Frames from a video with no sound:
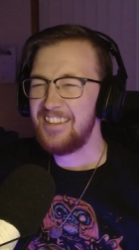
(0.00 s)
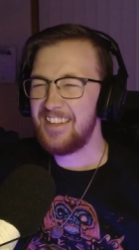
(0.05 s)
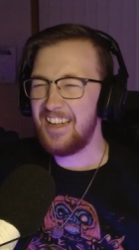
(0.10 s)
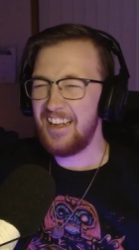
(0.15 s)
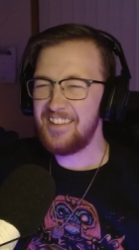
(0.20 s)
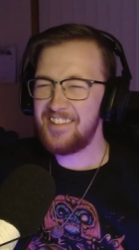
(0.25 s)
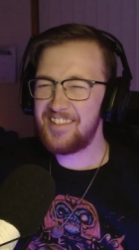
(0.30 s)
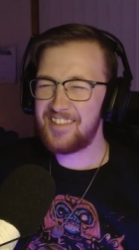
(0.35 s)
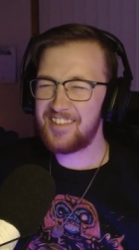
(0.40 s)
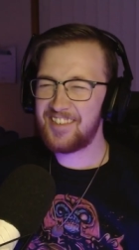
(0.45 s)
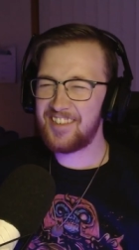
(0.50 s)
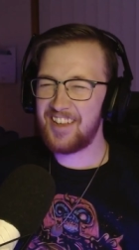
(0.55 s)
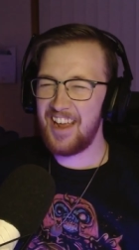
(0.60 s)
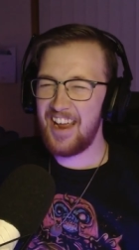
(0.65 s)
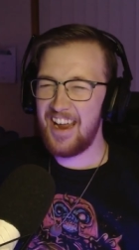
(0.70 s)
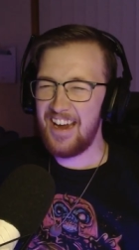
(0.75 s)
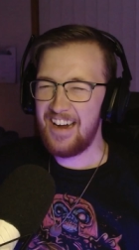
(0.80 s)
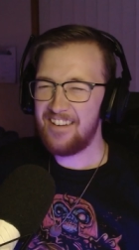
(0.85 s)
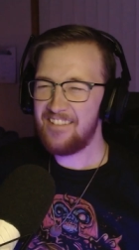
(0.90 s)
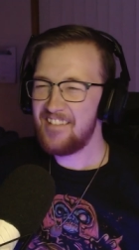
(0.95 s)
that's
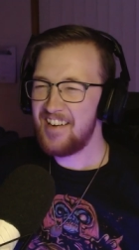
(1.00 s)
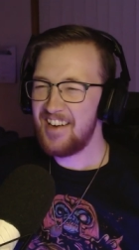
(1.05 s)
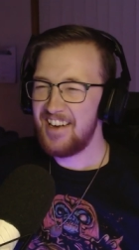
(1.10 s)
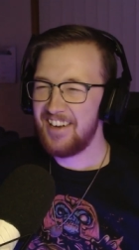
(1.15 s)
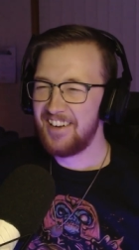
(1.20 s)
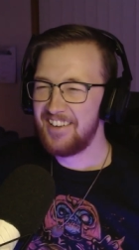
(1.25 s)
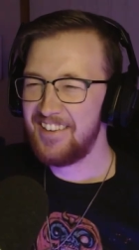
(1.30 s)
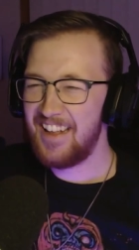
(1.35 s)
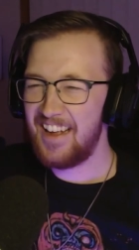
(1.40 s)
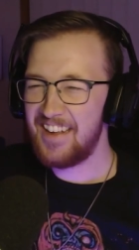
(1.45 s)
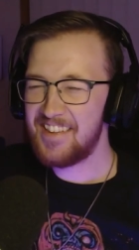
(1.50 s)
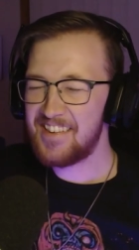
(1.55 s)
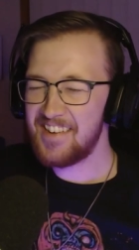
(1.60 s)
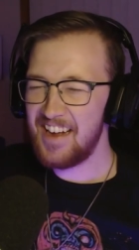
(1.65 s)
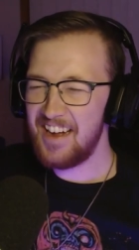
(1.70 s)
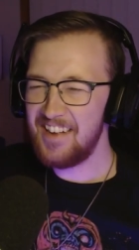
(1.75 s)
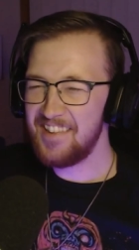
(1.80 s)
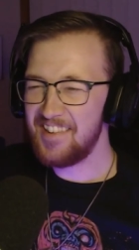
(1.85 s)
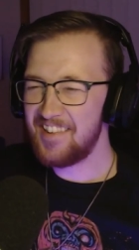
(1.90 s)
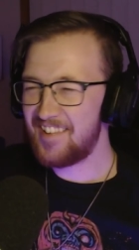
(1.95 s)
scary. That's
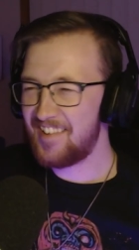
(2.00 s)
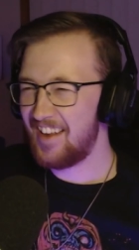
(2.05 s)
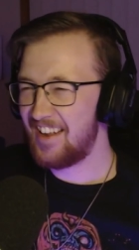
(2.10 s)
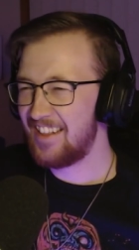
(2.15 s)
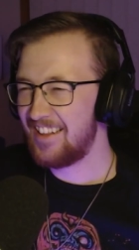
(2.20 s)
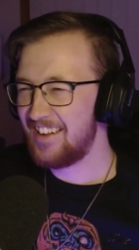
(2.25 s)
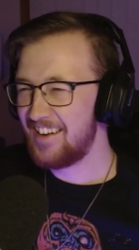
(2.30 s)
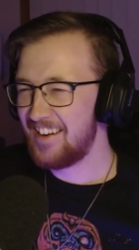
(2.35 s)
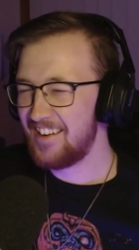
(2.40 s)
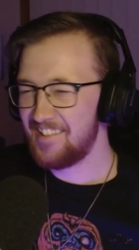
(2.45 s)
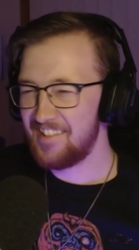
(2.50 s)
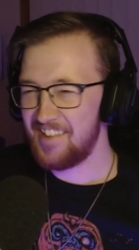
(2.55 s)
unsettling as